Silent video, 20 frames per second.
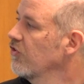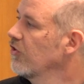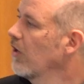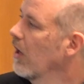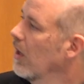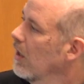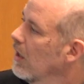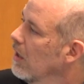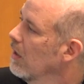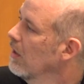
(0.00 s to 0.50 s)

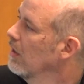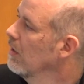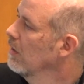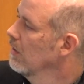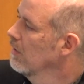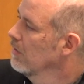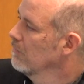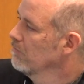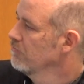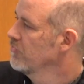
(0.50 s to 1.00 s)
start
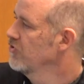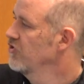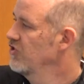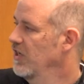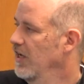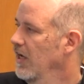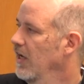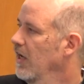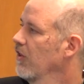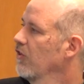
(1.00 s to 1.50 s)

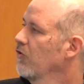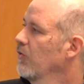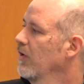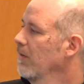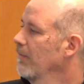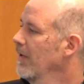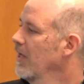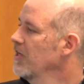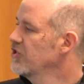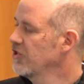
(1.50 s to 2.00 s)
seeing it
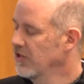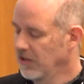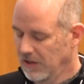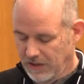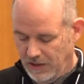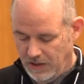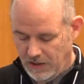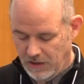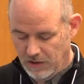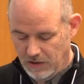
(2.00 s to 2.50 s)

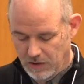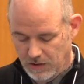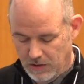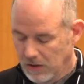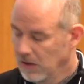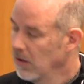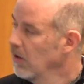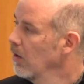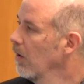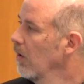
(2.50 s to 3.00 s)
3-dimensionally
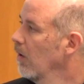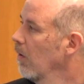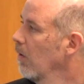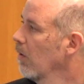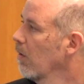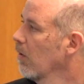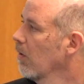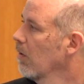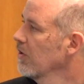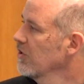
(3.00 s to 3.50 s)

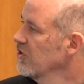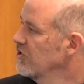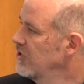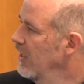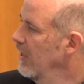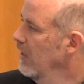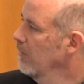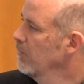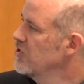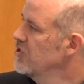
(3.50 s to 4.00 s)
or
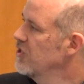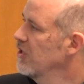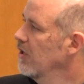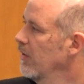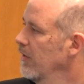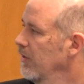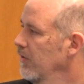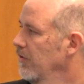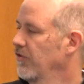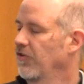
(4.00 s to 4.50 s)
setting
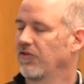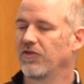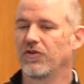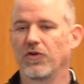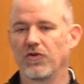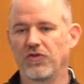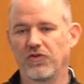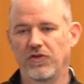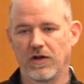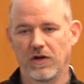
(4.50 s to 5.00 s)
materials
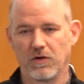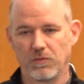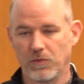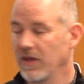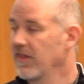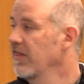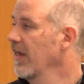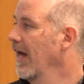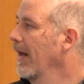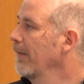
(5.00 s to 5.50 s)
associated
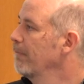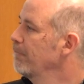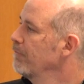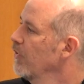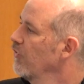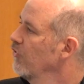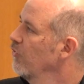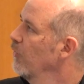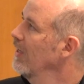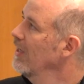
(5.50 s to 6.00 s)
with that.
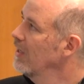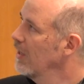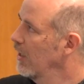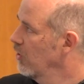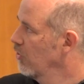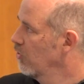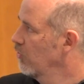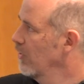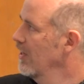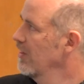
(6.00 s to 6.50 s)
So we can
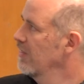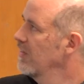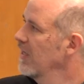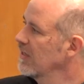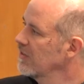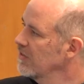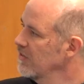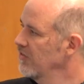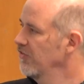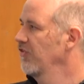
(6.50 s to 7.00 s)
create
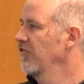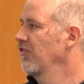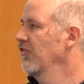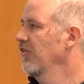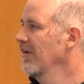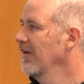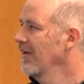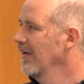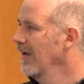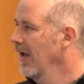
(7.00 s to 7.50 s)

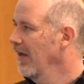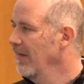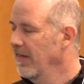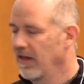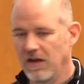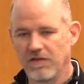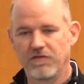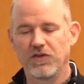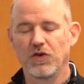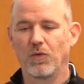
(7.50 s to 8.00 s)
thickness, and
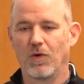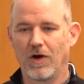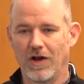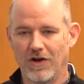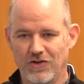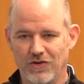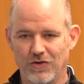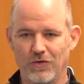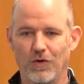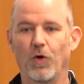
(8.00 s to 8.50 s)
then if you
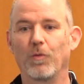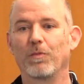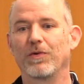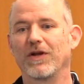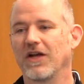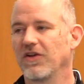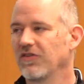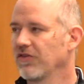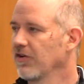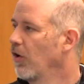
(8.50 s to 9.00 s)
wanted to,
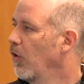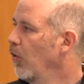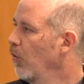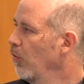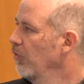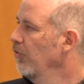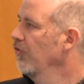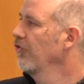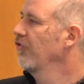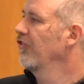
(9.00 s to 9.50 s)
openings and
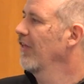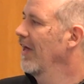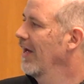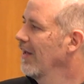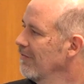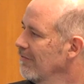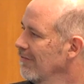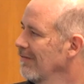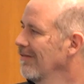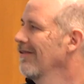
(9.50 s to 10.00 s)
holes
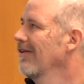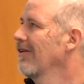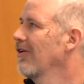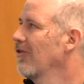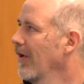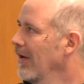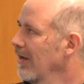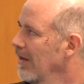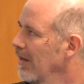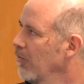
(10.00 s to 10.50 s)
that
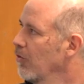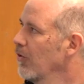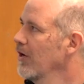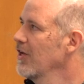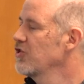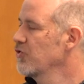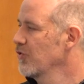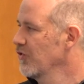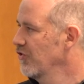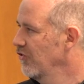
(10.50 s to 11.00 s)
create a little more
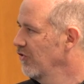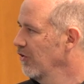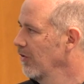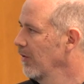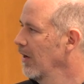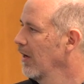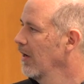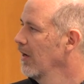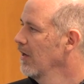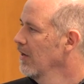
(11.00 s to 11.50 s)
interest
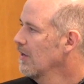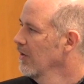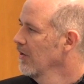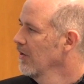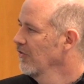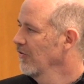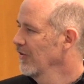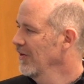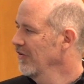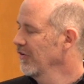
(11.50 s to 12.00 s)
to it.
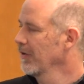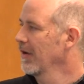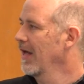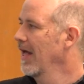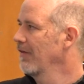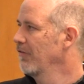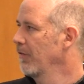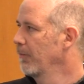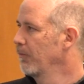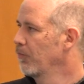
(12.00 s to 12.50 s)
So this is a
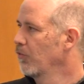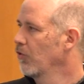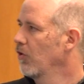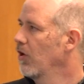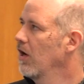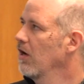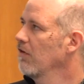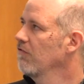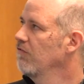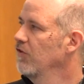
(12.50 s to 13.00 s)
kind of a
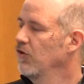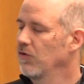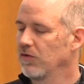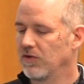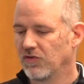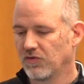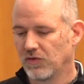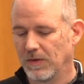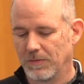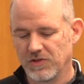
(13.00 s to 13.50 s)
broad view
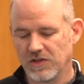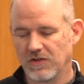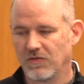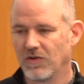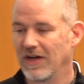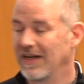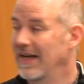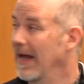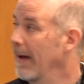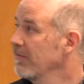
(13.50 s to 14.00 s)
description
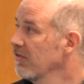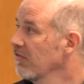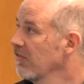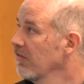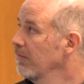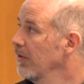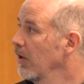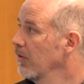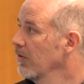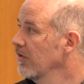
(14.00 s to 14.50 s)
of what adaptive
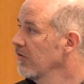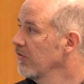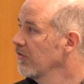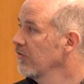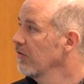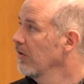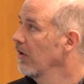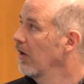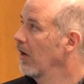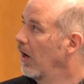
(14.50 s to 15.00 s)

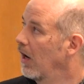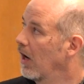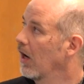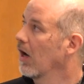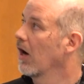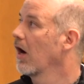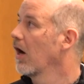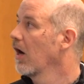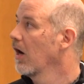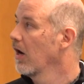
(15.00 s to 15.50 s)
components
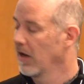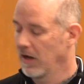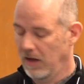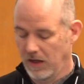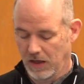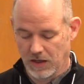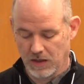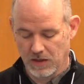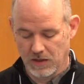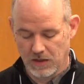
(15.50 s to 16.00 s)
are
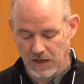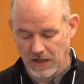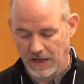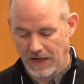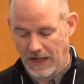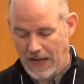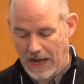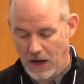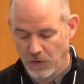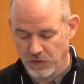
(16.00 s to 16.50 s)

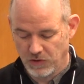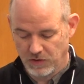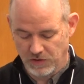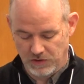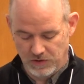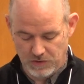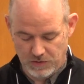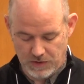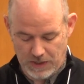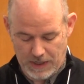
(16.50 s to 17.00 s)
and how you
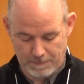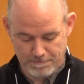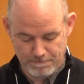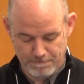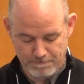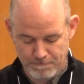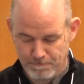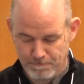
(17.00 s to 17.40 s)
can do that.